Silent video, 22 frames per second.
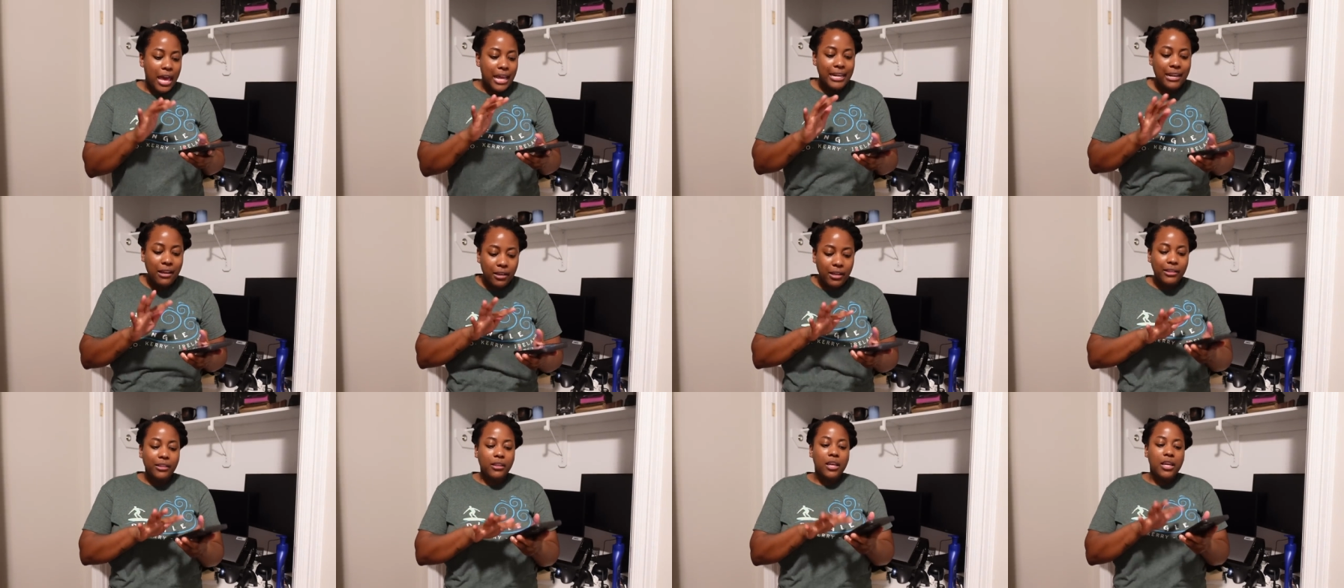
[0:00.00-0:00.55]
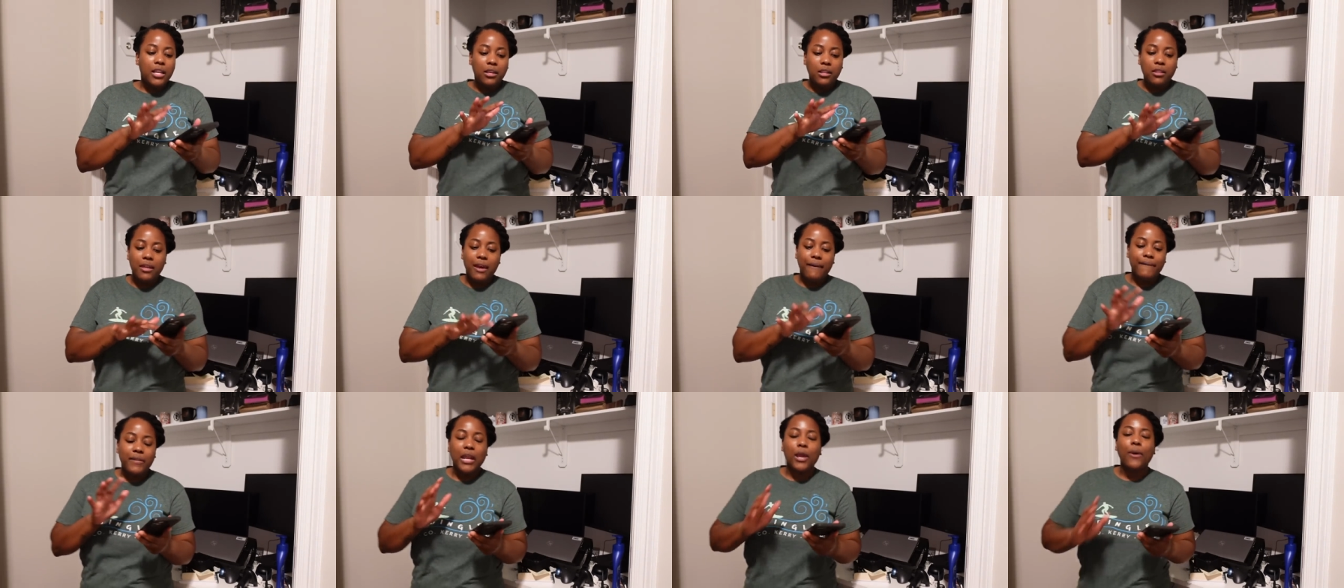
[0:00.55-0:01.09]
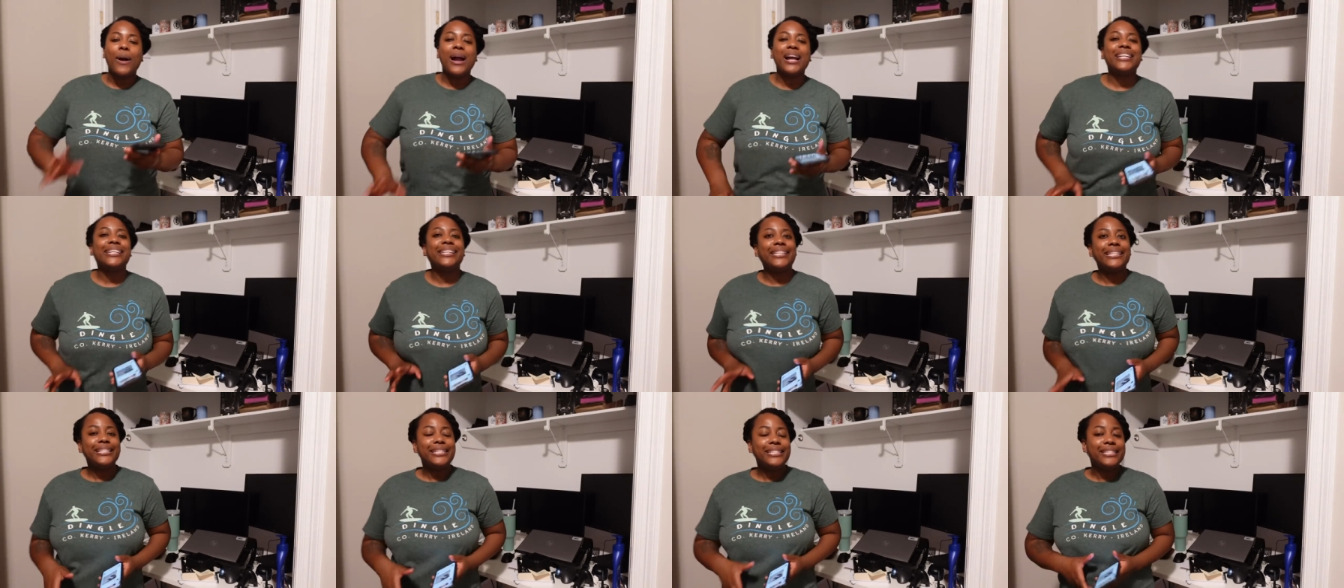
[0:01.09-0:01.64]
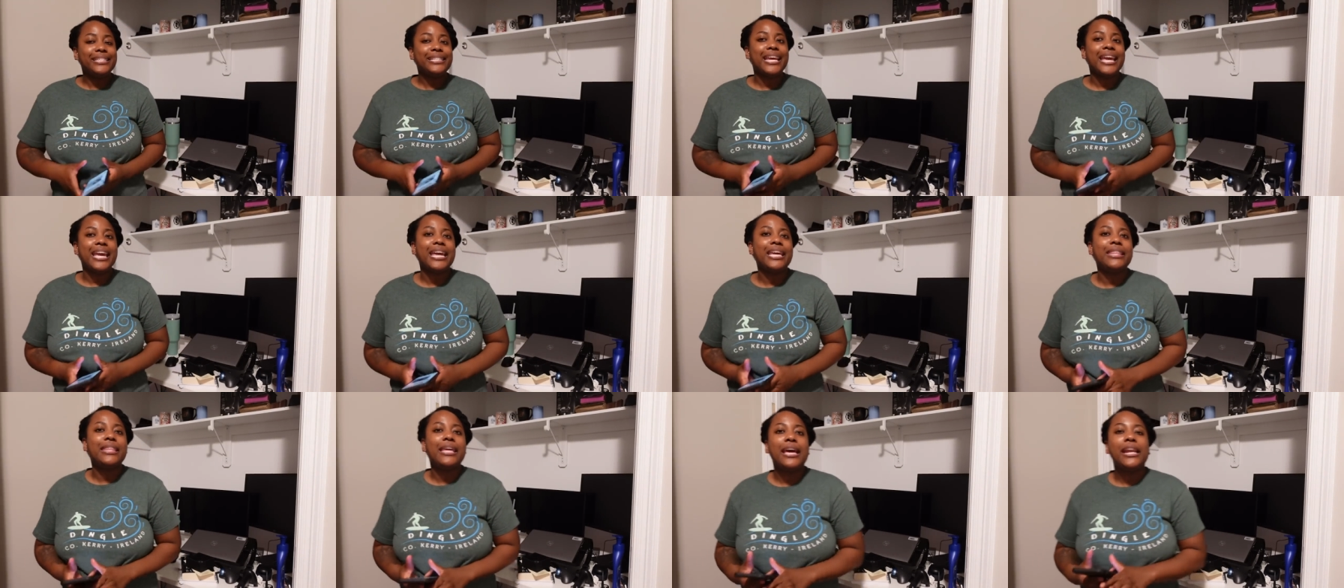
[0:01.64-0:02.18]
Now at the end of that video, I did
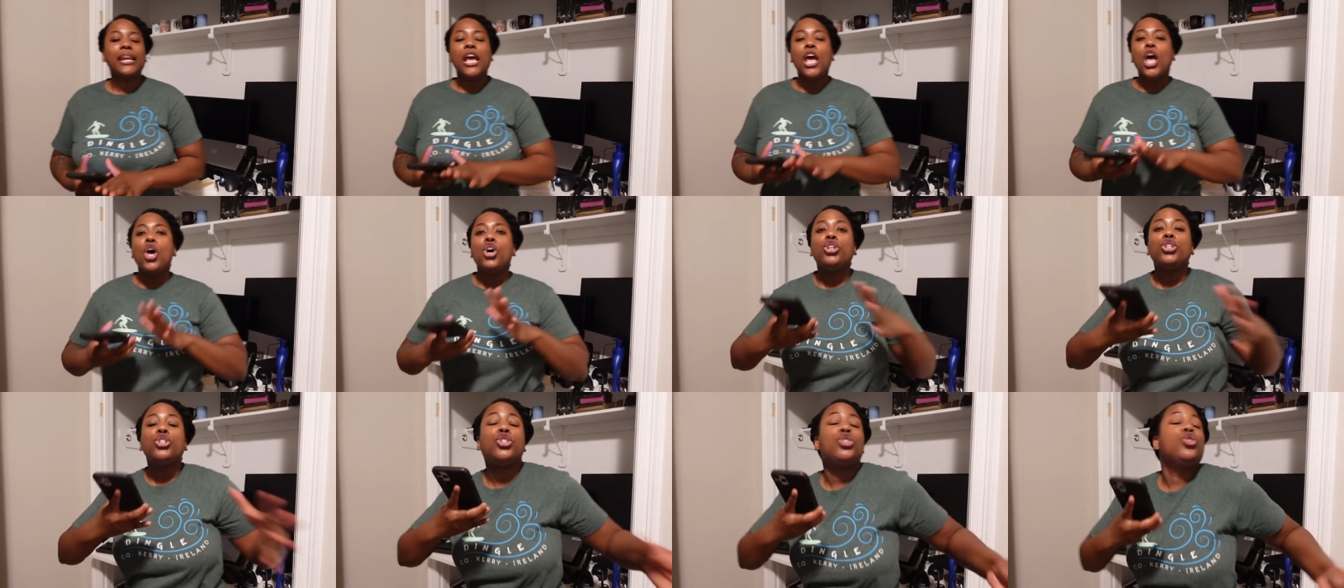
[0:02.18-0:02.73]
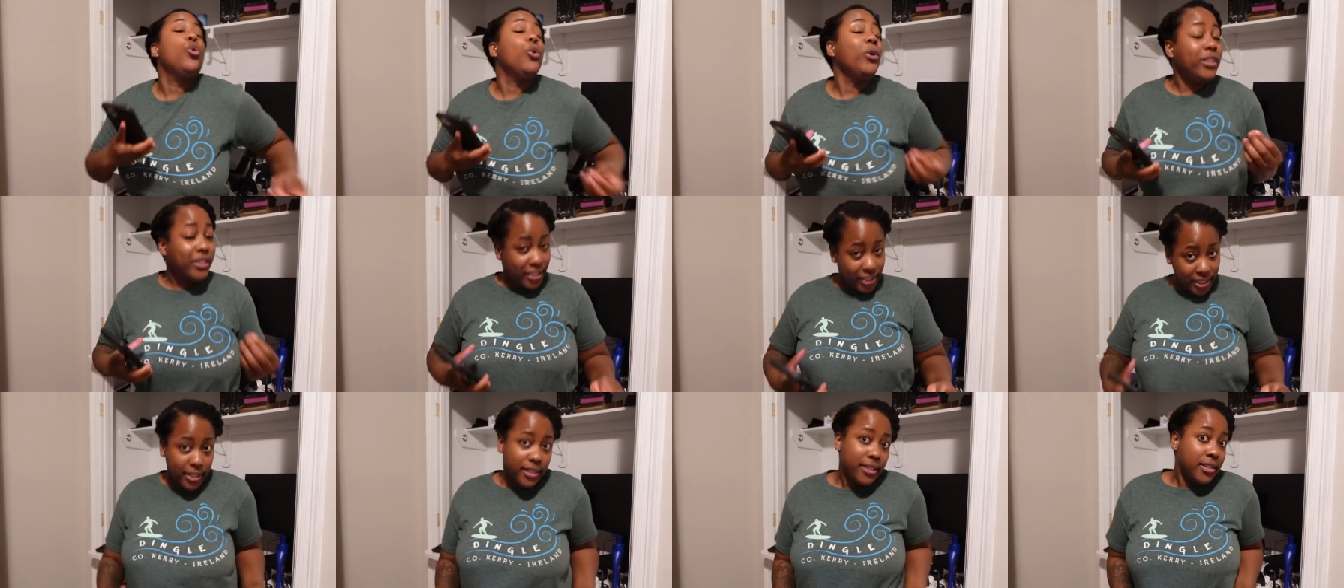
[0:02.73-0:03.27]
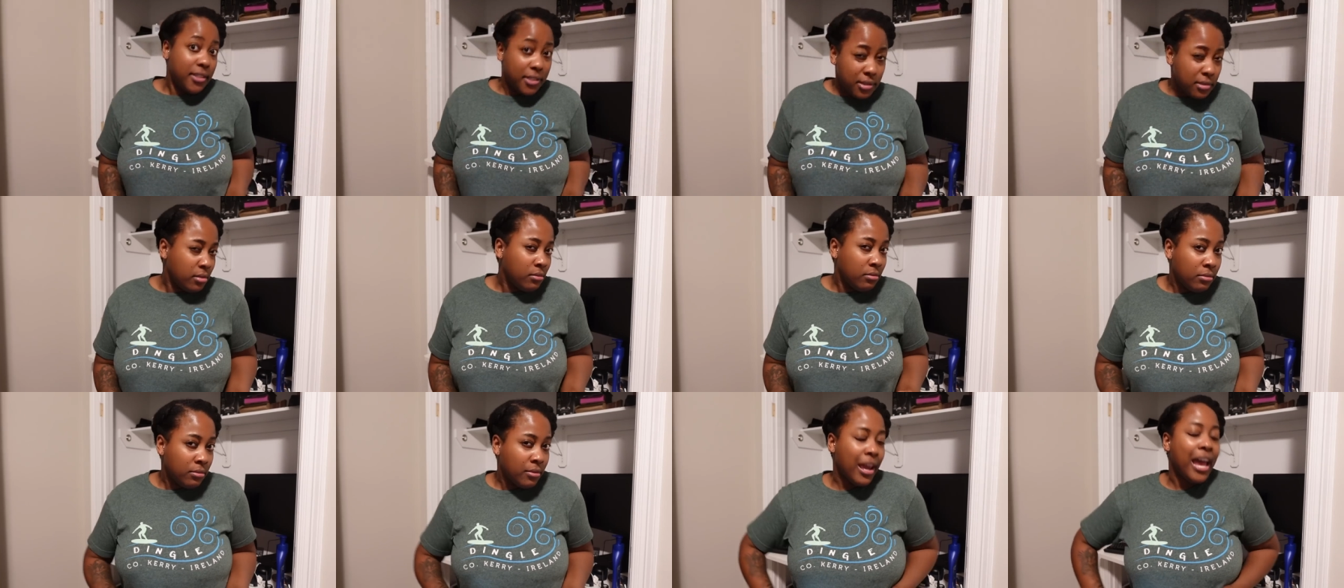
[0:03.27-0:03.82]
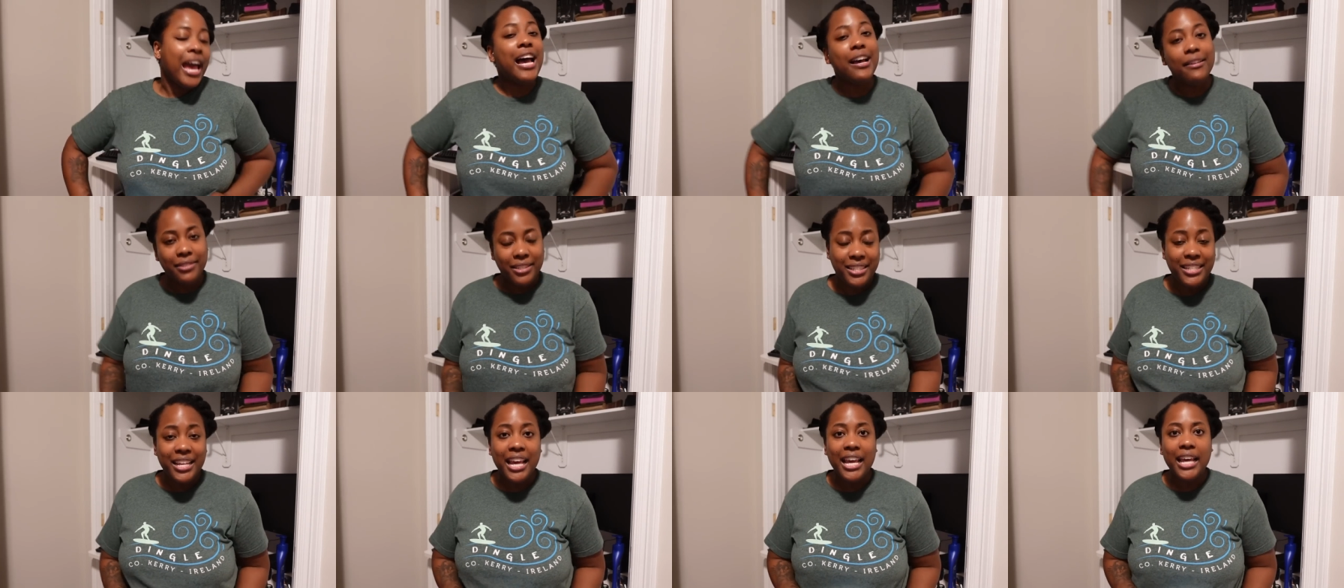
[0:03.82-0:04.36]
say that sources have
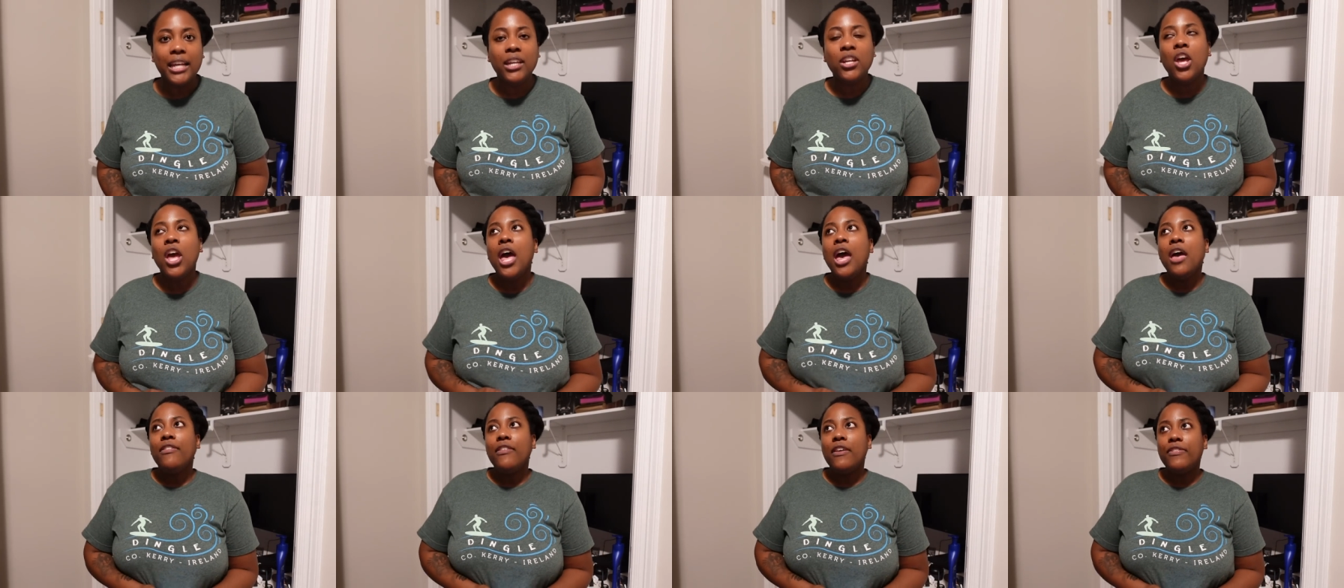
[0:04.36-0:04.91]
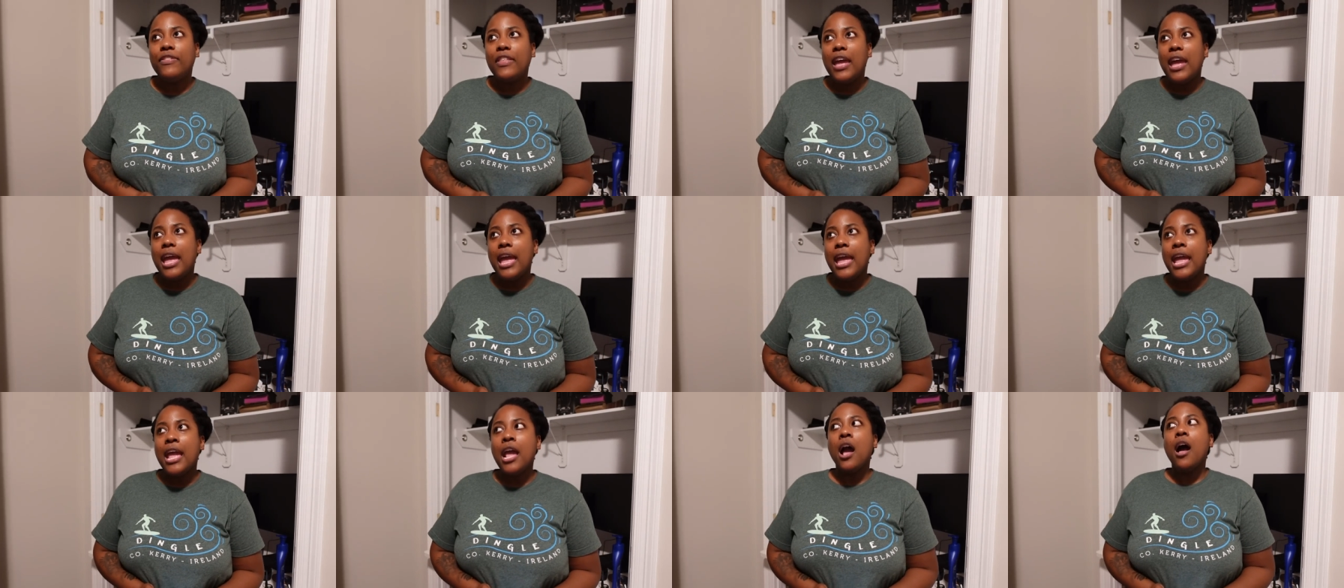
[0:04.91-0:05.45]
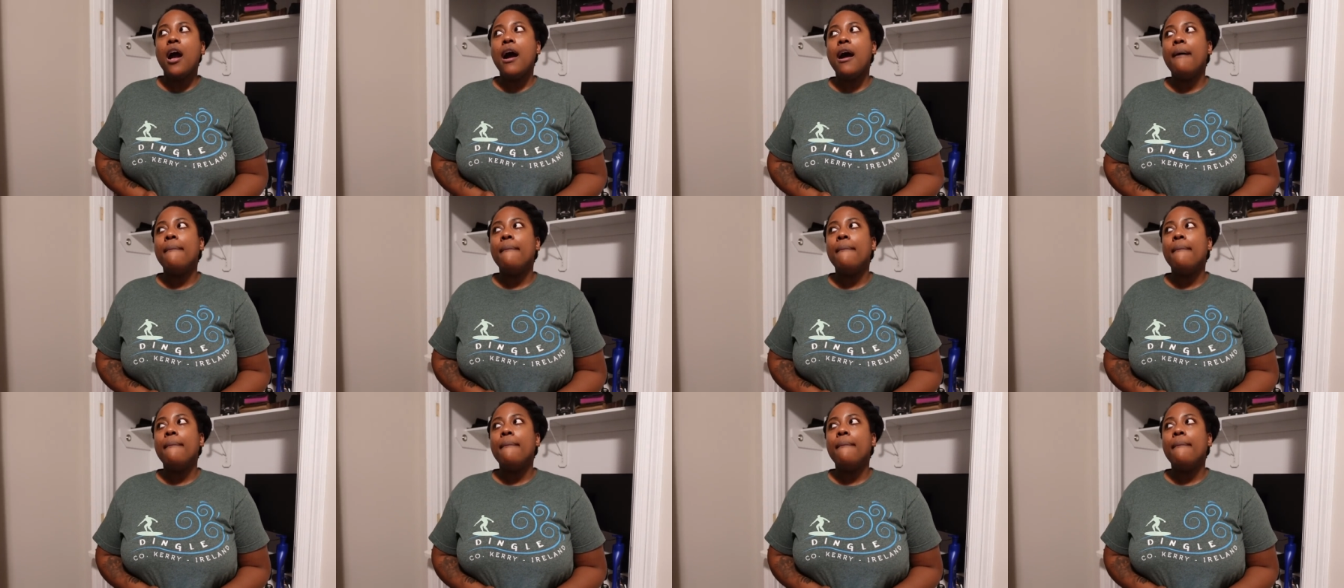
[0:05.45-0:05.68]
said that they